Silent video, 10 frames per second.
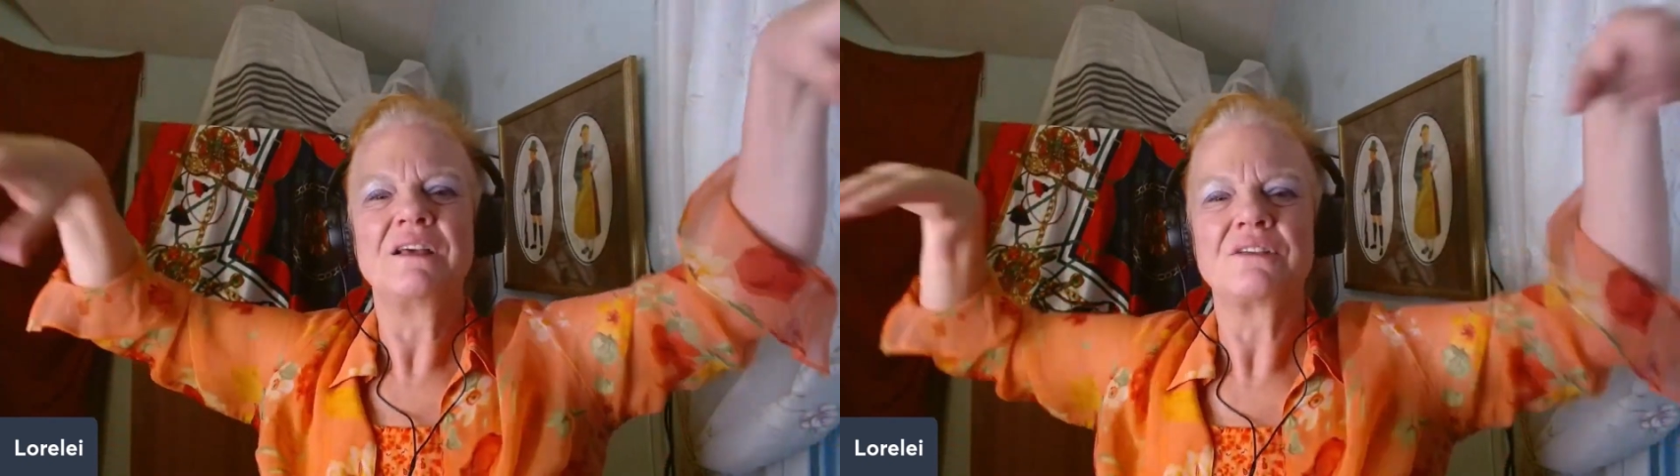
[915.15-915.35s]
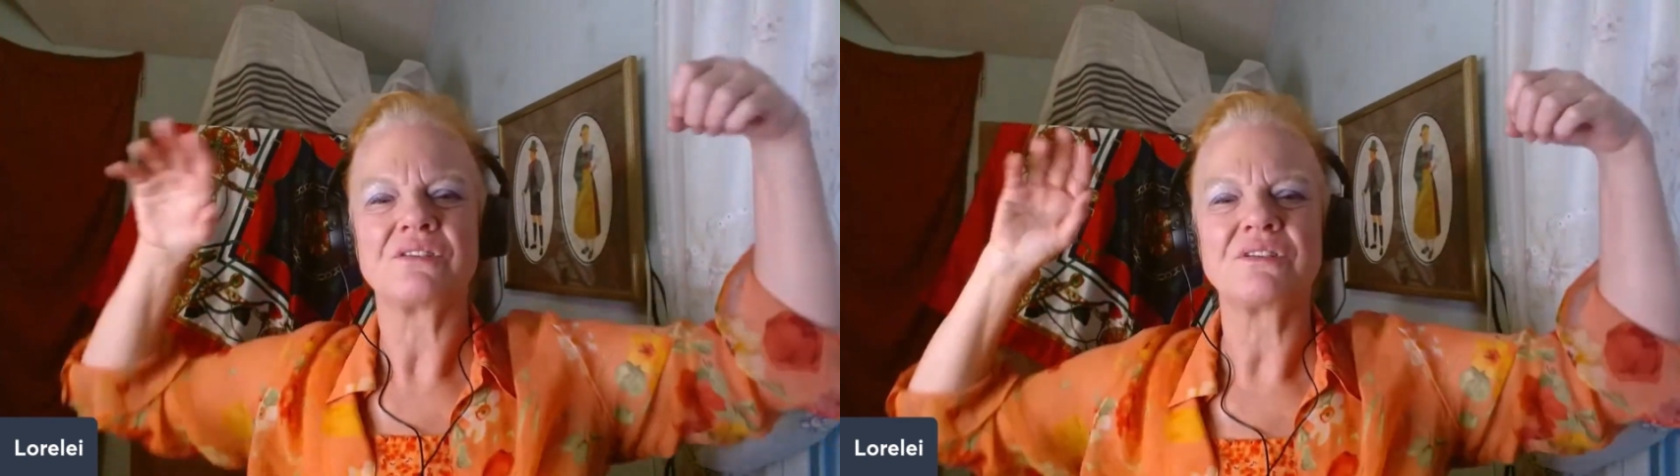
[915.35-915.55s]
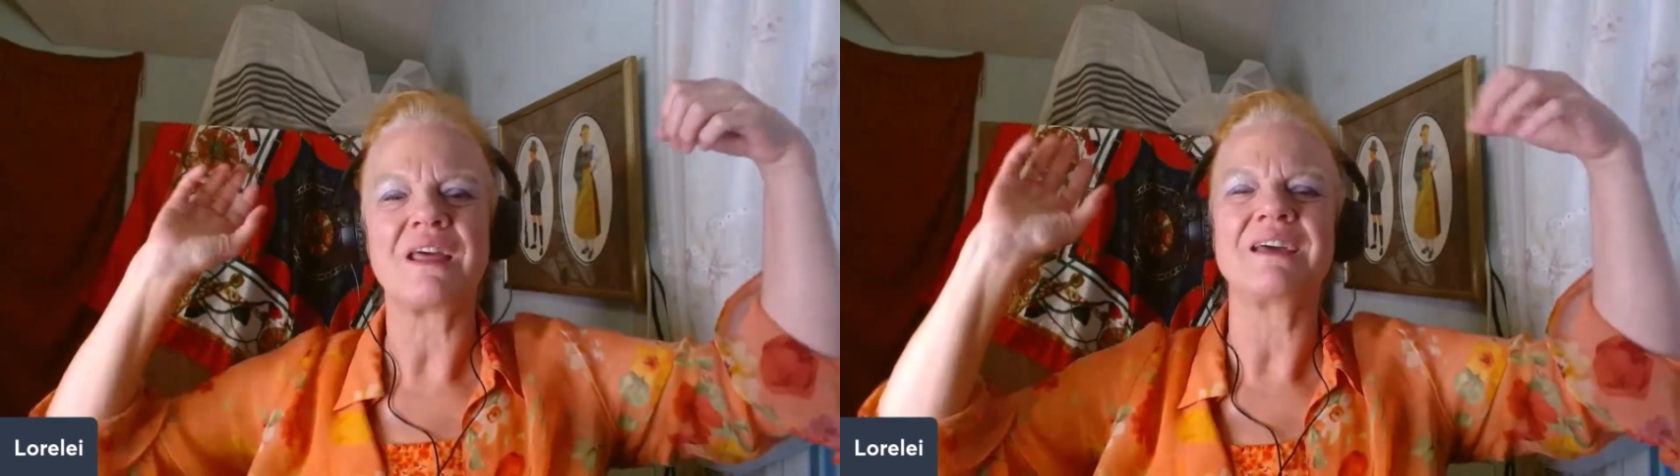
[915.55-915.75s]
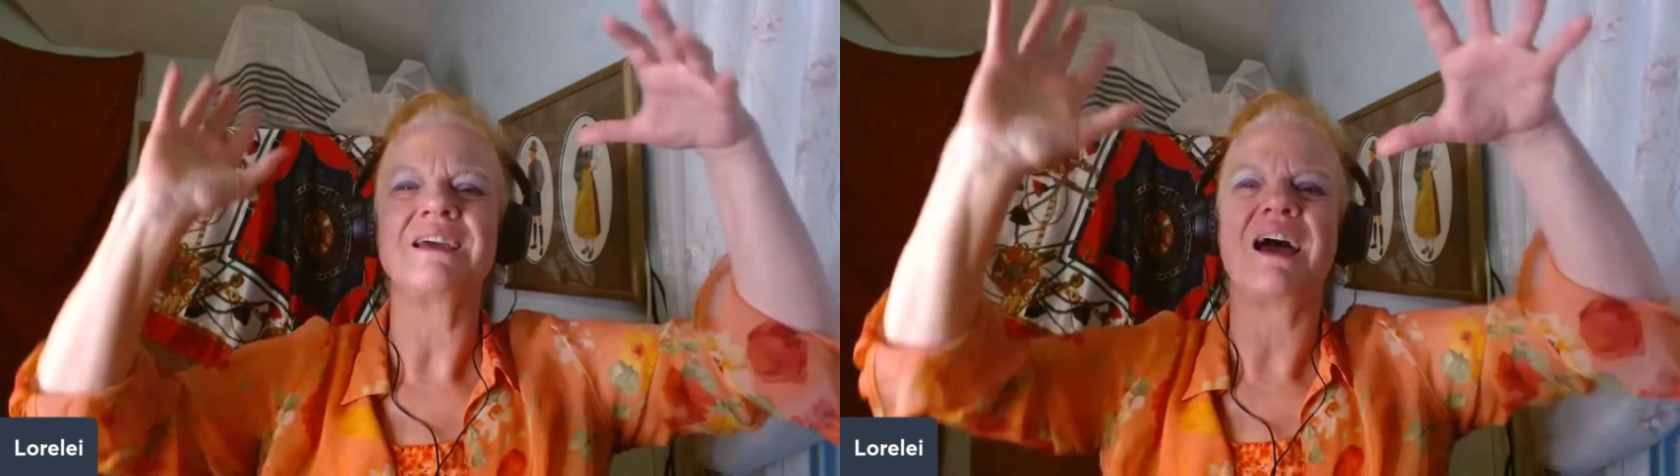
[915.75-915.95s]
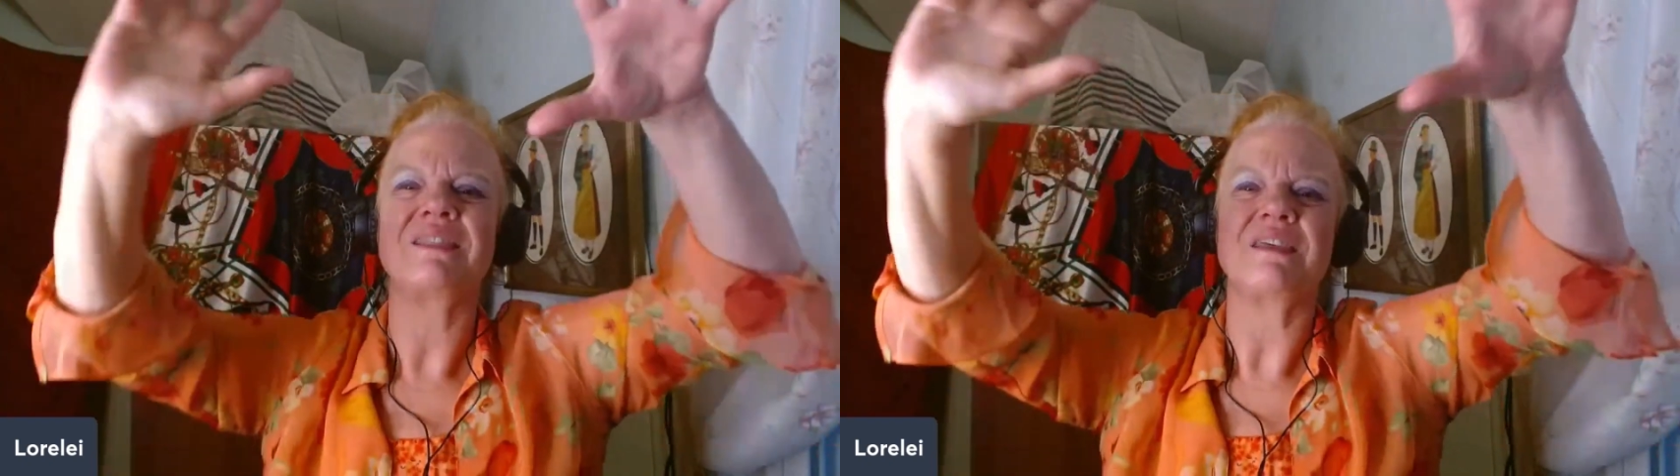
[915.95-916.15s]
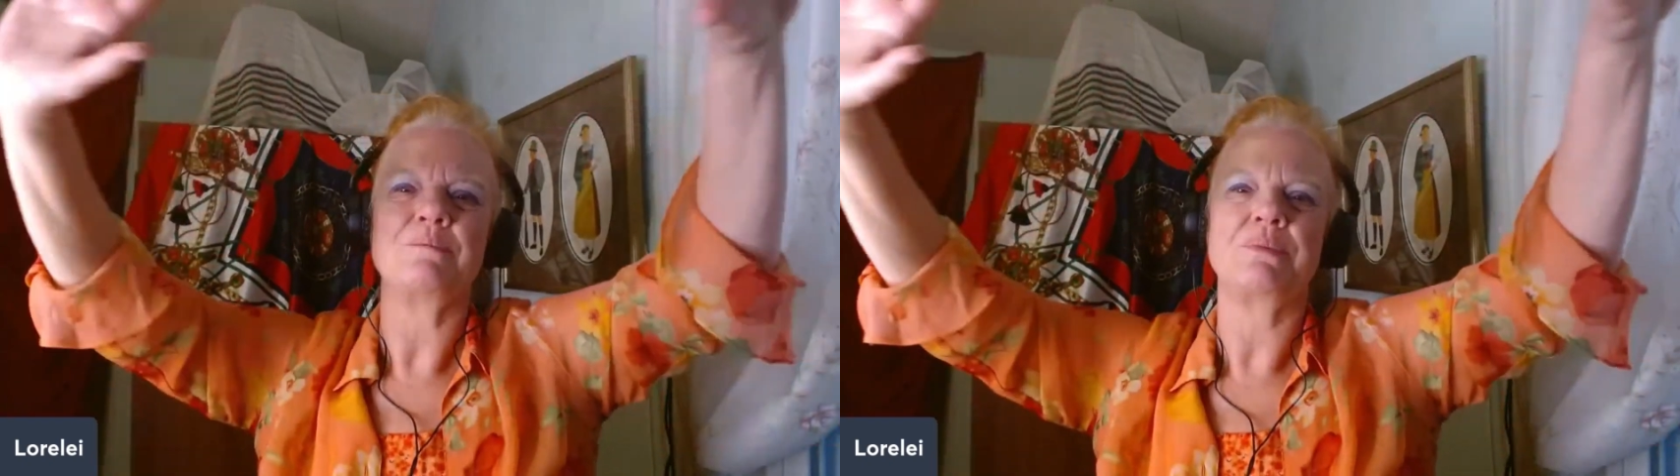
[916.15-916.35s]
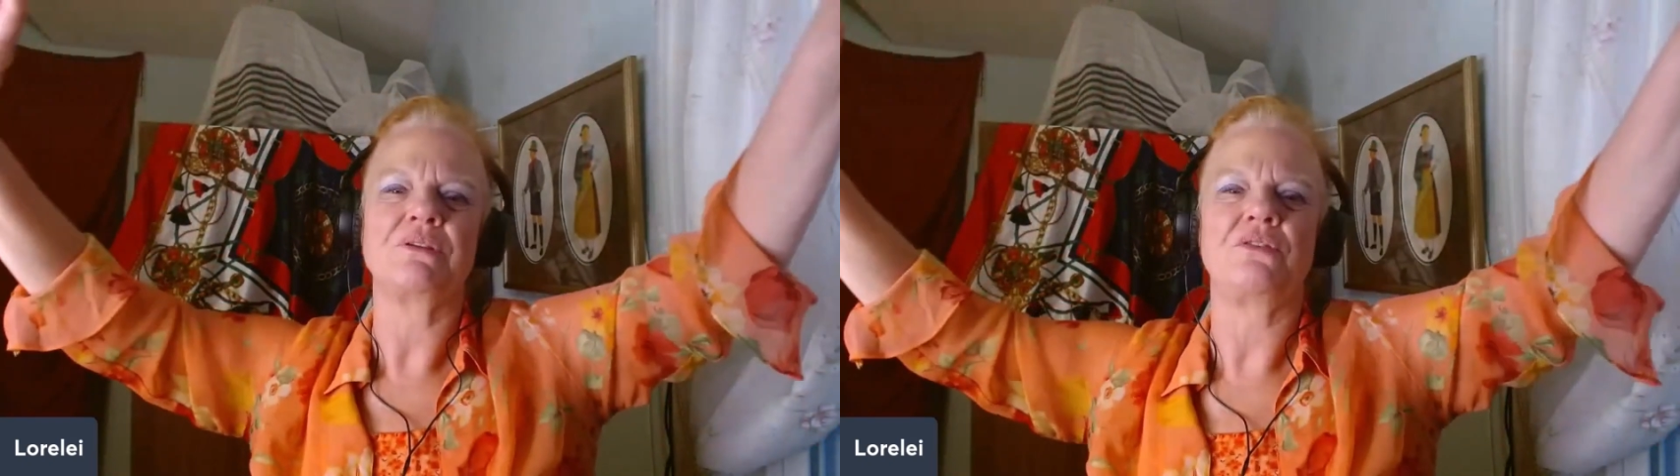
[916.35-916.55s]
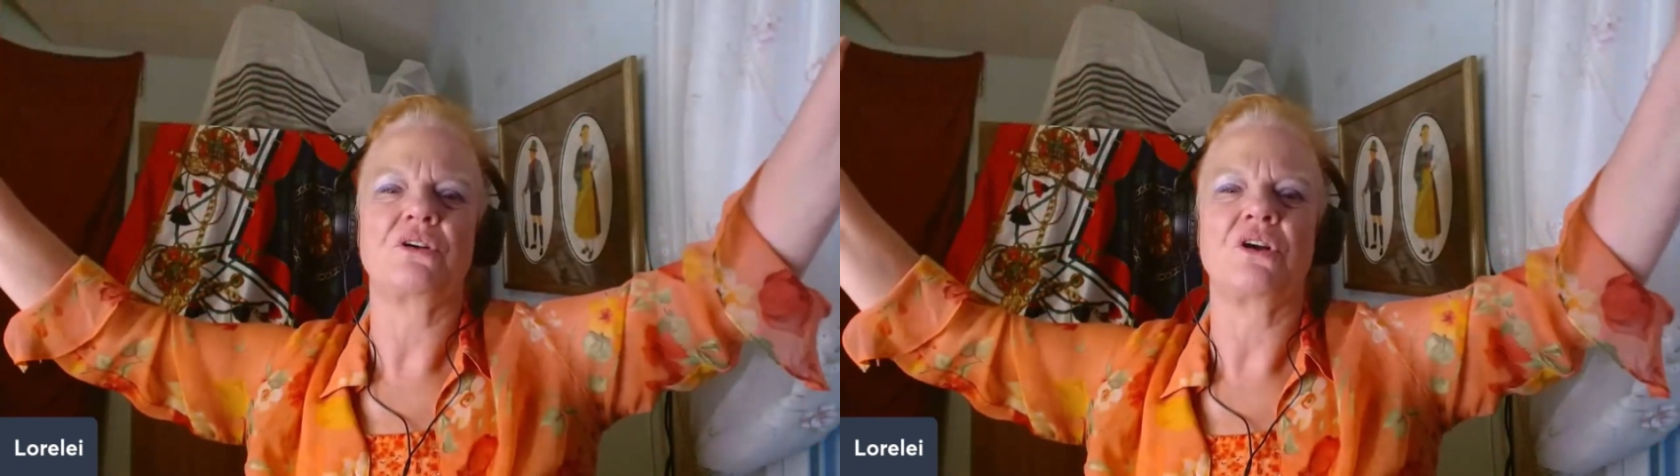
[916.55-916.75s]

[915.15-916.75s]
So now you had that beautiful